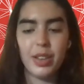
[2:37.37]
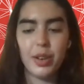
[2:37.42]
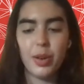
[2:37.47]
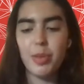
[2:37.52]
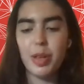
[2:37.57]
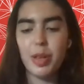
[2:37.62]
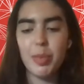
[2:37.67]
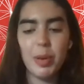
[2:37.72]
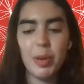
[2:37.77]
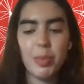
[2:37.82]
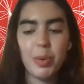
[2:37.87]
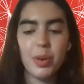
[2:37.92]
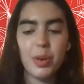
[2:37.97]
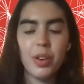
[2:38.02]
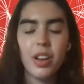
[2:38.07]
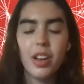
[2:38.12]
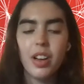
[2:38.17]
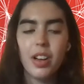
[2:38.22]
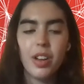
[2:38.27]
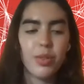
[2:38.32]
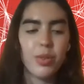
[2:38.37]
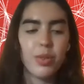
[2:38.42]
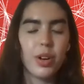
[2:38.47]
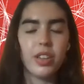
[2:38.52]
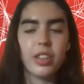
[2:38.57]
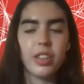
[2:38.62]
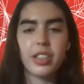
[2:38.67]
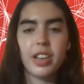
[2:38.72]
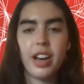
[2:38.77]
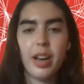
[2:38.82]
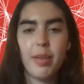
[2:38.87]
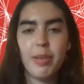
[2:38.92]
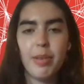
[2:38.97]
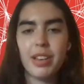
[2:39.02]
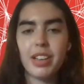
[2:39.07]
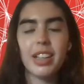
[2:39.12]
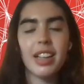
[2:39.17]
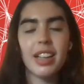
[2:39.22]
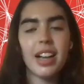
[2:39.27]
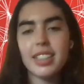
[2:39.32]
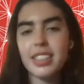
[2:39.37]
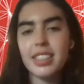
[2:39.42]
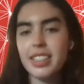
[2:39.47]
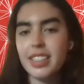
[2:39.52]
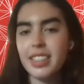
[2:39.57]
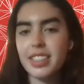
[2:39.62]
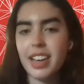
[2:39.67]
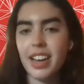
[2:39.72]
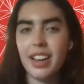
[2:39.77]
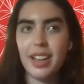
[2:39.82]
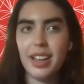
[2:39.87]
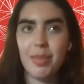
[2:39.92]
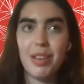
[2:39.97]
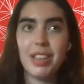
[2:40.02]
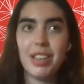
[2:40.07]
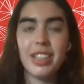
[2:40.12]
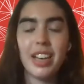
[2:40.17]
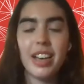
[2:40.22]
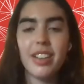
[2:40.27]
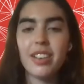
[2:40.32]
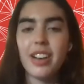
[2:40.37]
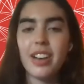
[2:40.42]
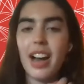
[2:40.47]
You'll meet people throughout your time in classes, kind of like me and Taylor.